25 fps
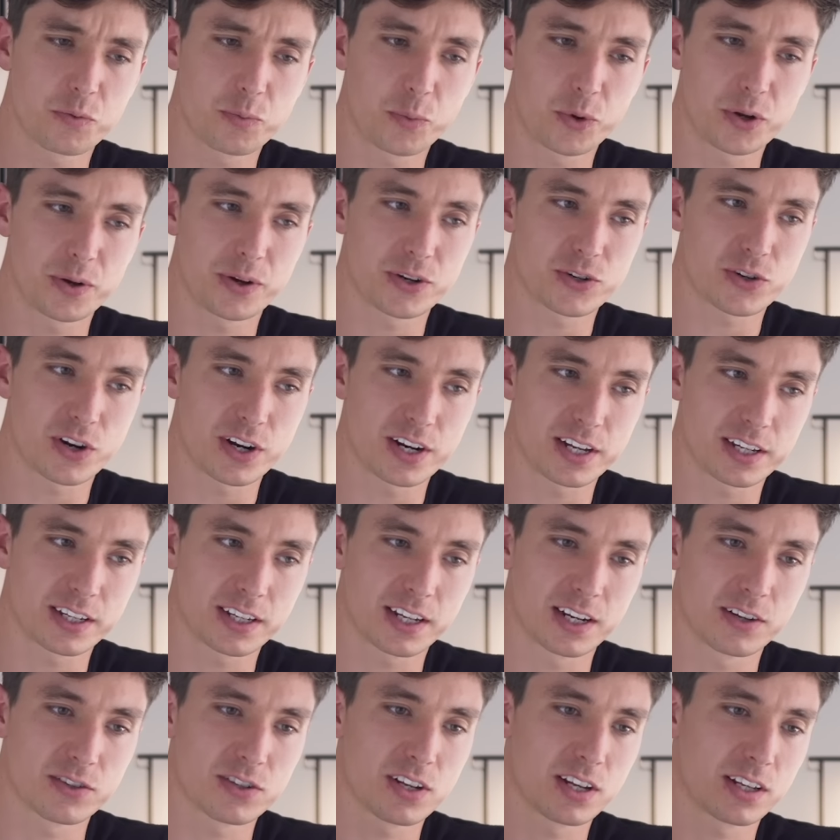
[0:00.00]
off with bodyweight training
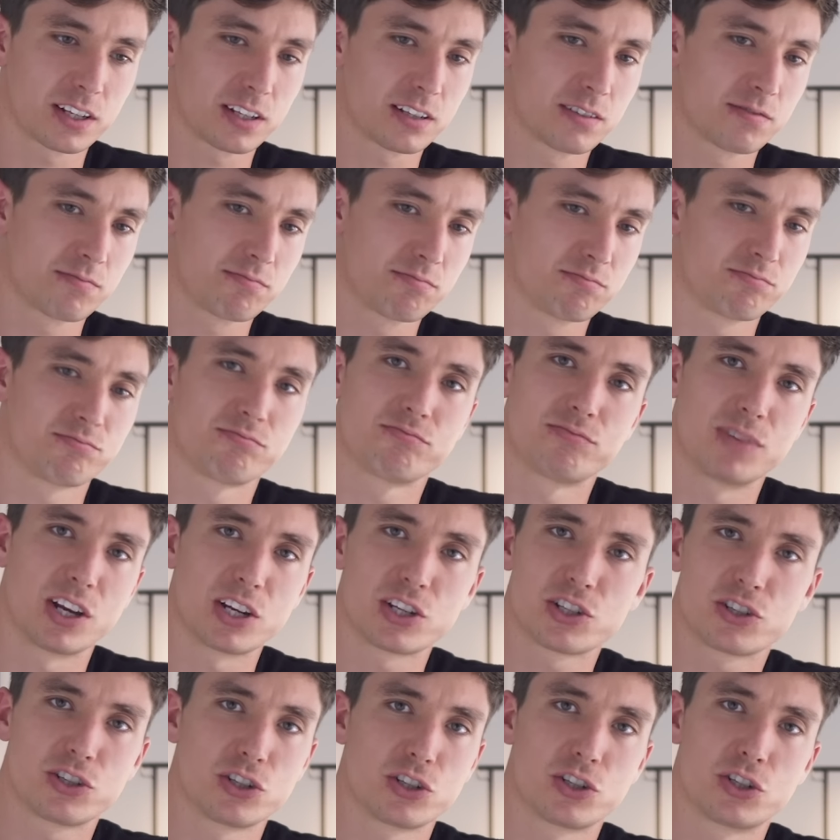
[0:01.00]
and I was like,
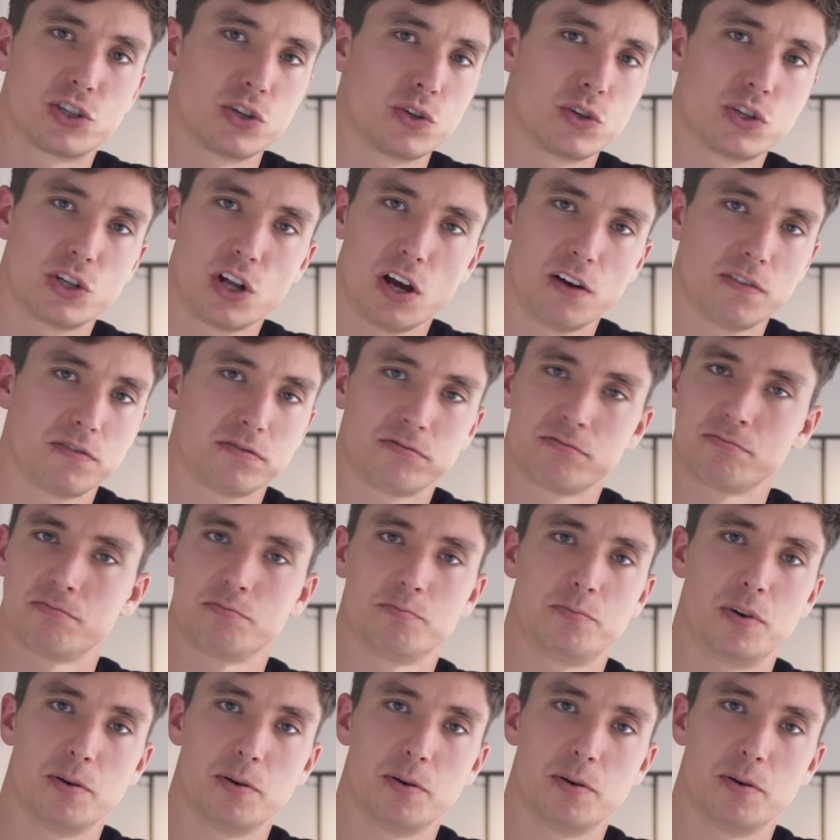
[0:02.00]
let's just do stuff,